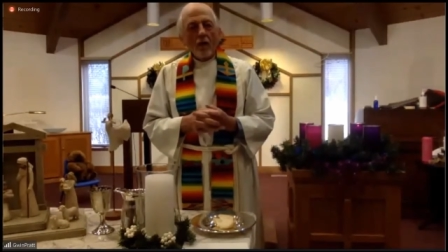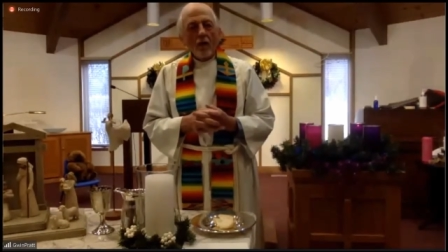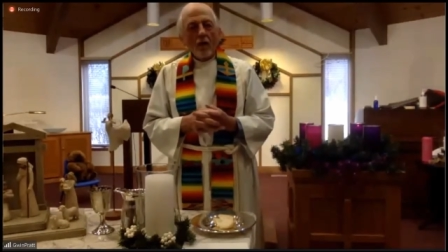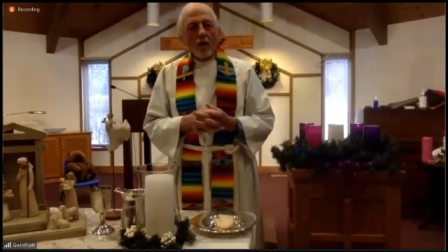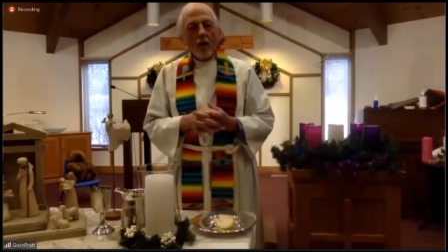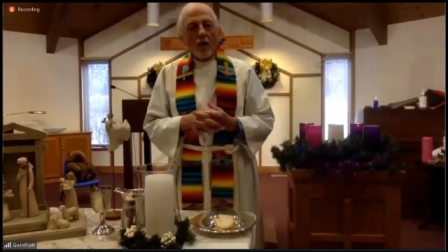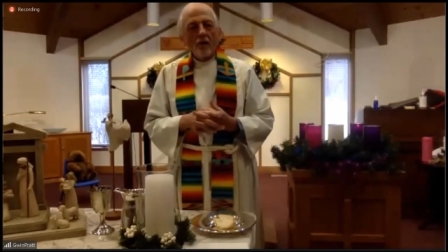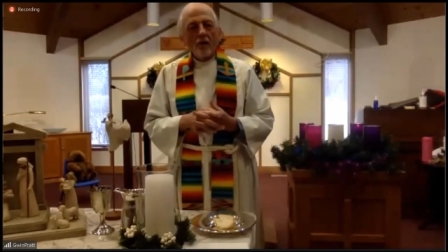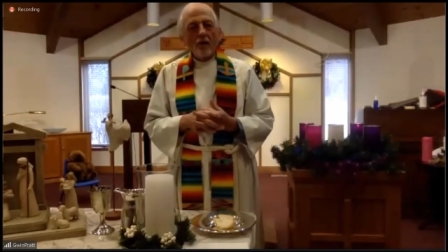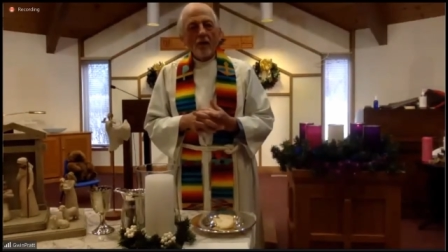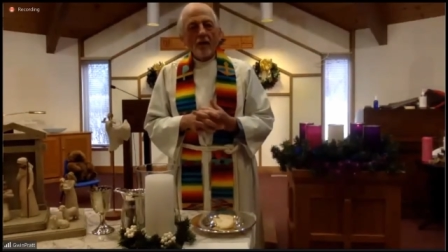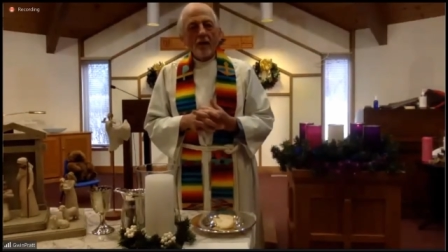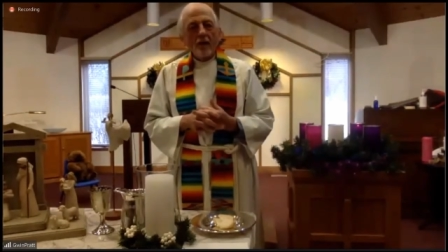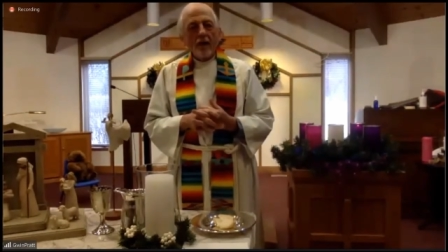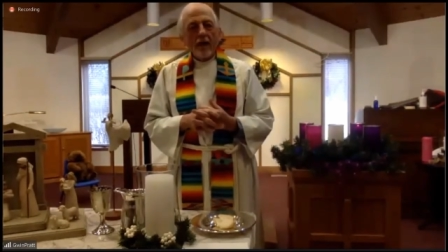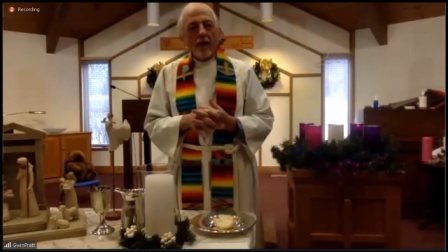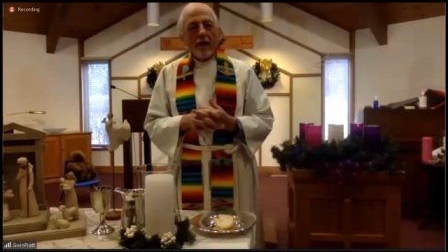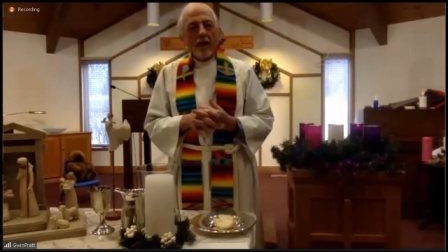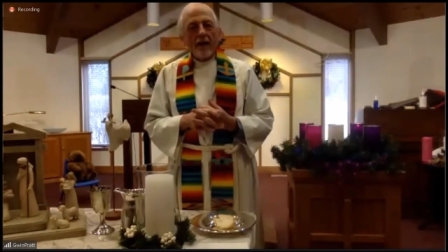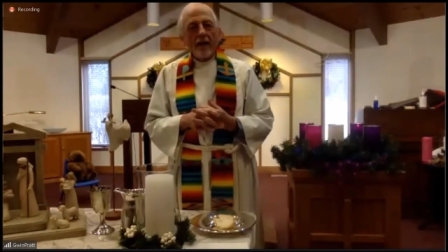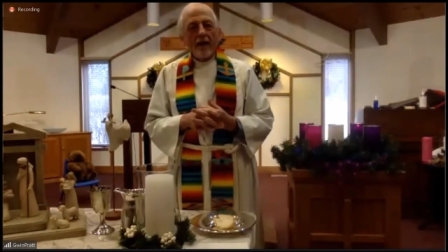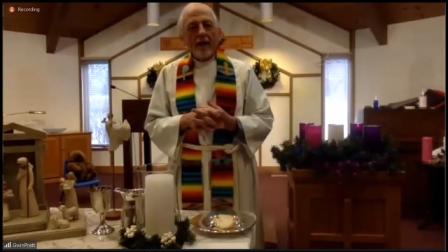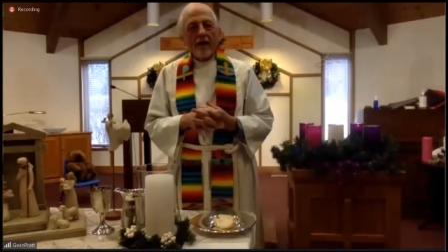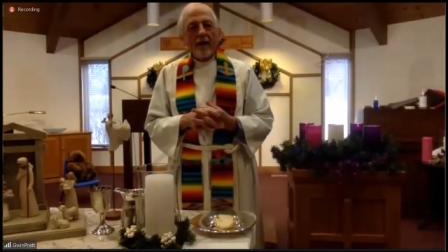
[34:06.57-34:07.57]
call
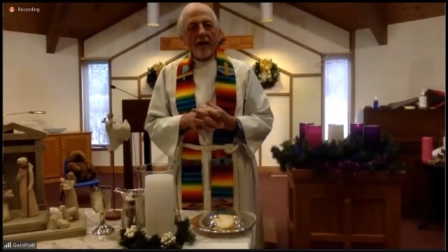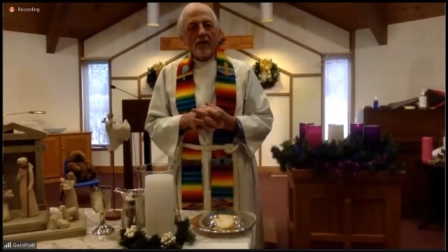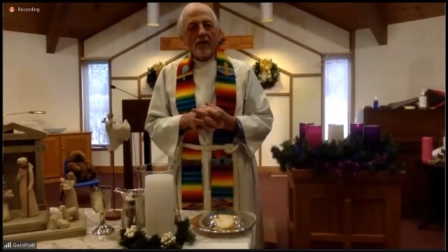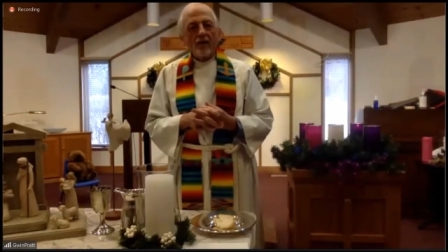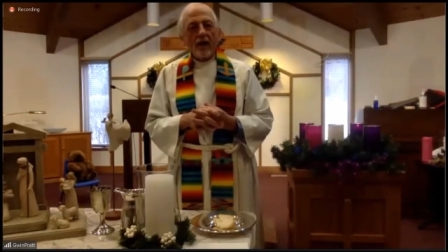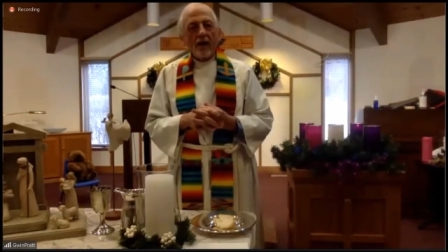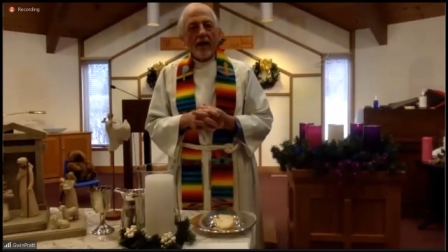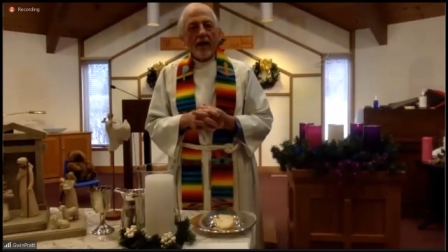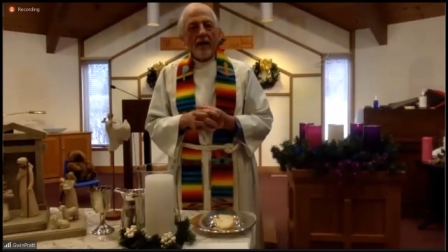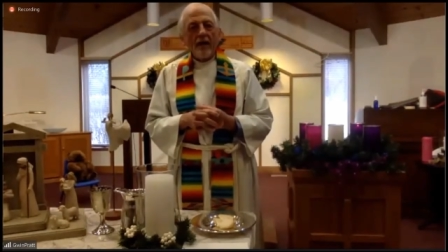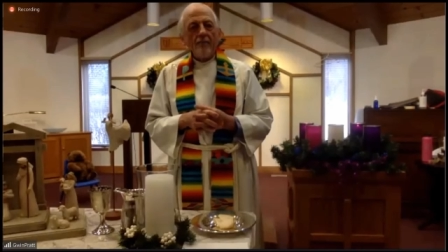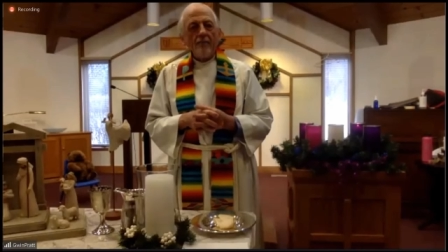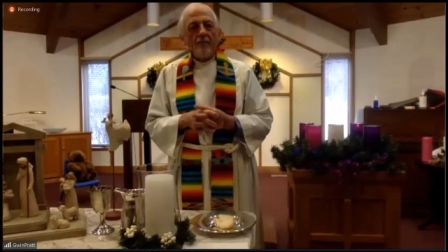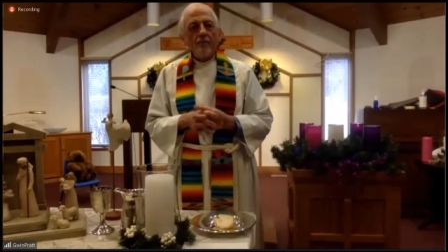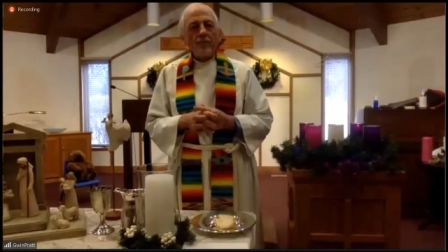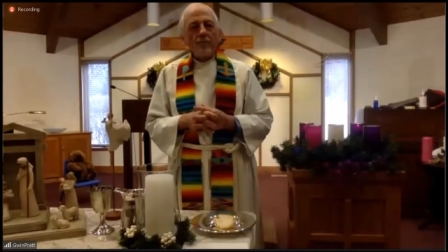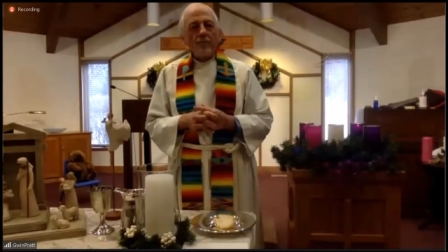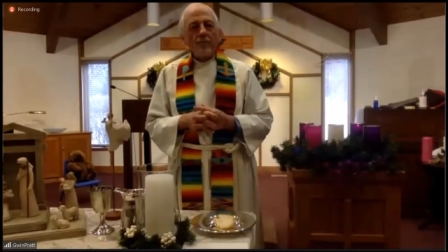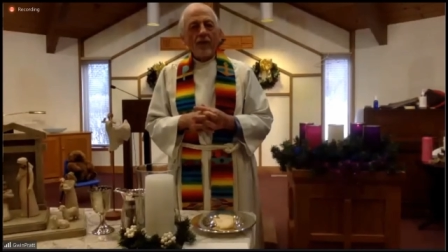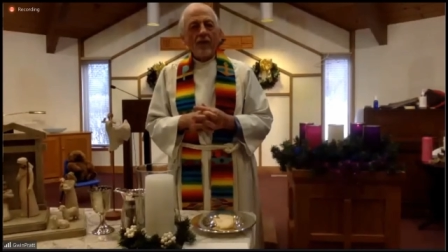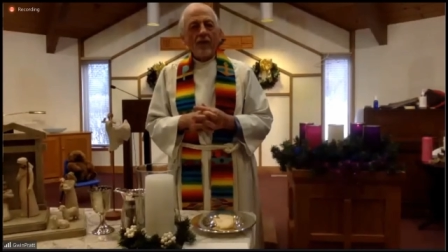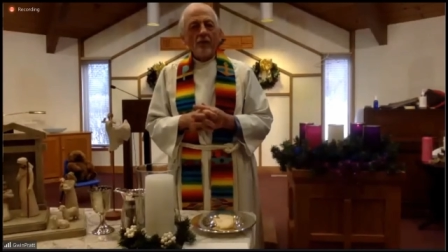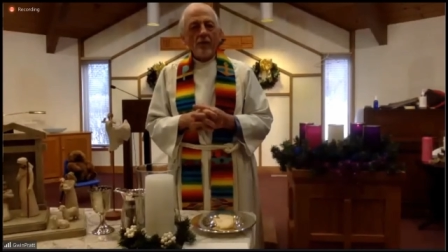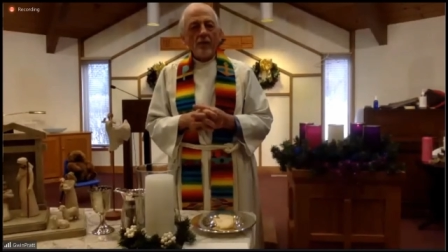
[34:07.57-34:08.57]
today has had,
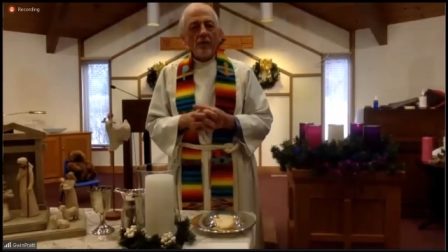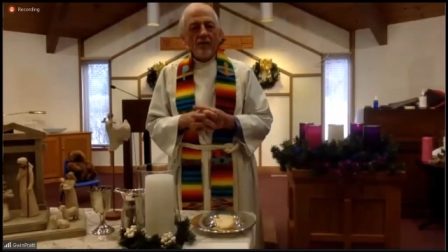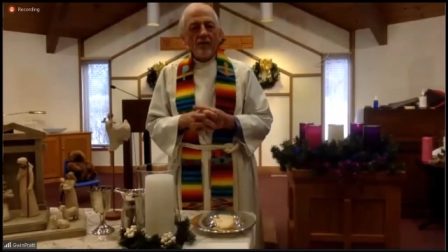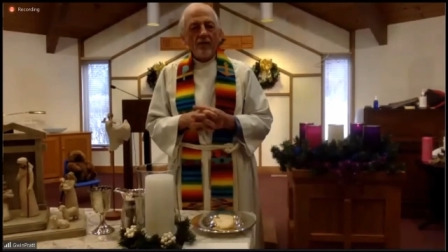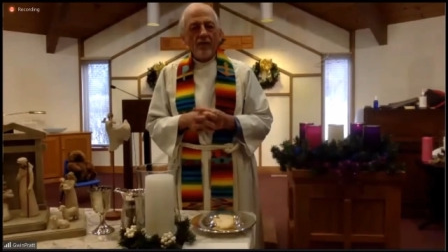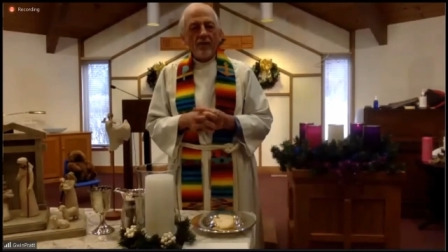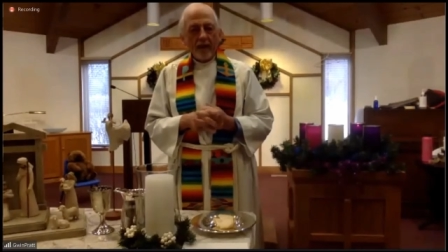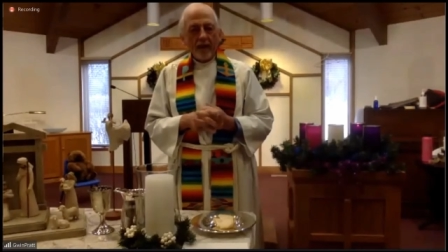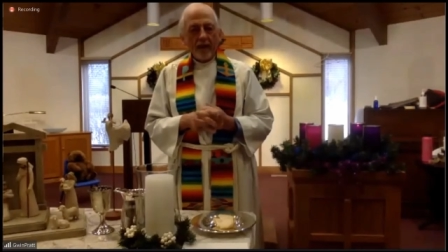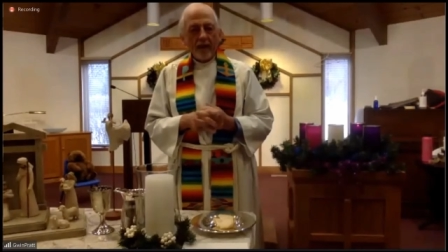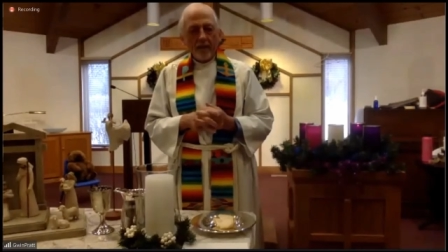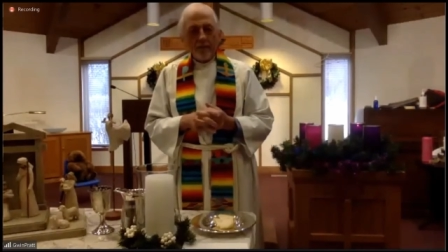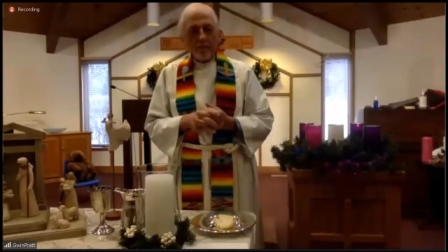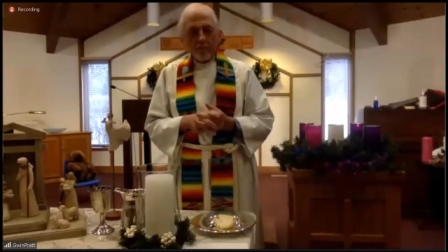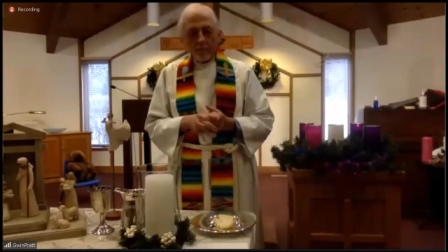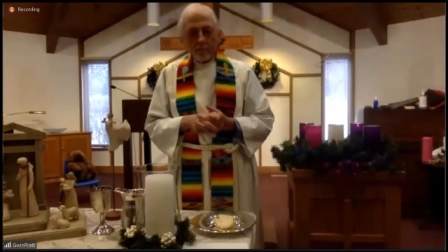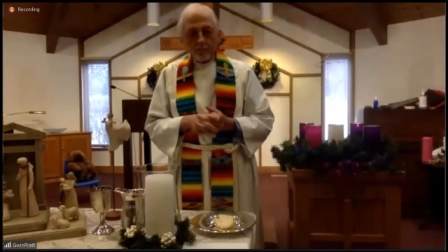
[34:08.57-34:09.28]
has been fed.